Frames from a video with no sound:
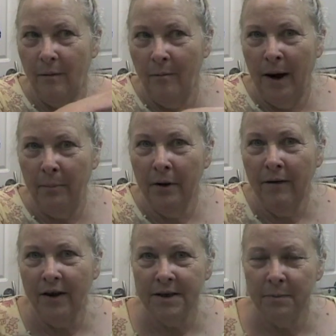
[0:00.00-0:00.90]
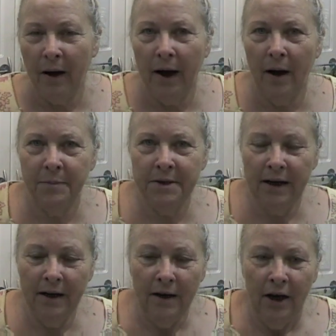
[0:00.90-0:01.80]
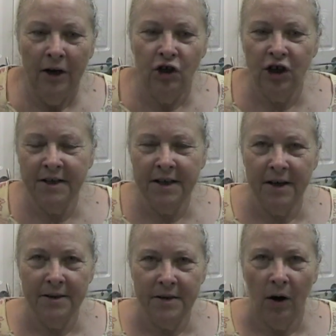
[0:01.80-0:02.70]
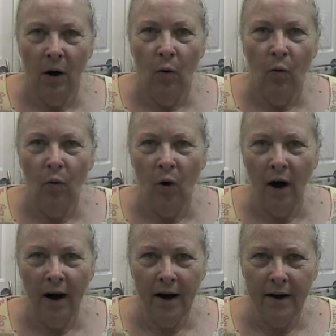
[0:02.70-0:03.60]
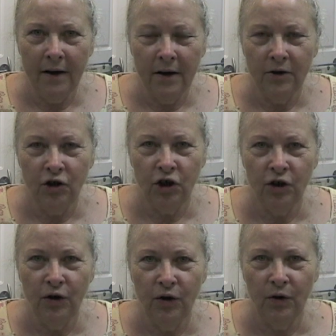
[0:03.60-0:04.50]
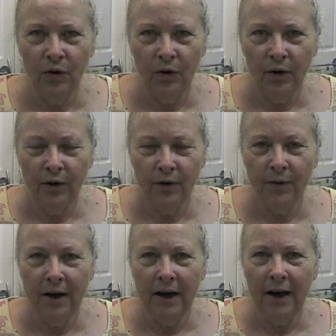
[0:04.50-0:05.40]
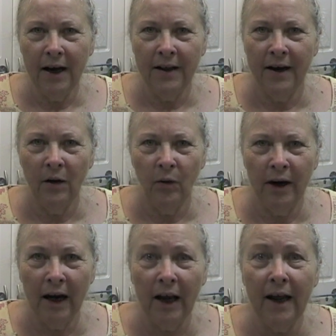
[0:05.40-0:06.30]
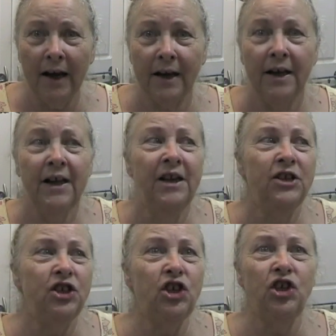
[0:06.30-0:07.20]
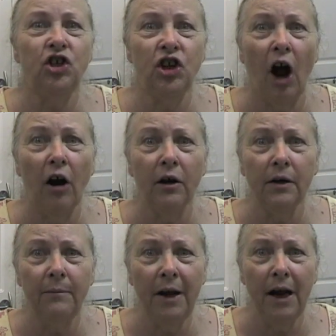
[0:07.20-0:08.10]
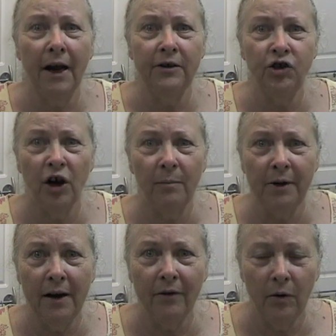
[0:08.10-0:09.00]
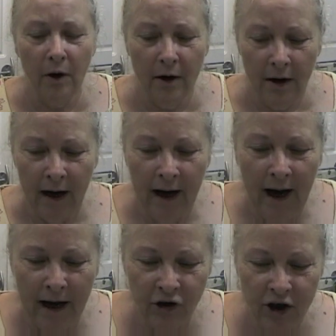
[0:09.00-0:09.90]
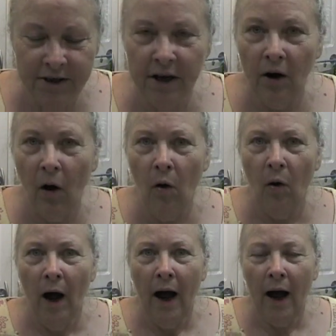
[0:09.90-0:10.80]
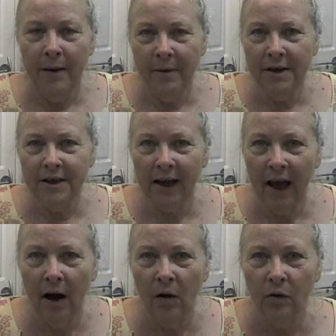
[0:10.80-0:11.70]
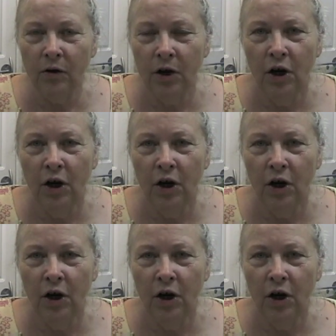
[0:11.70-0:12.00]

my previous biopsy, she says, one, two, three, and then it went click. Startled me, I jumped everywhere. And she said, oh, I meant to count,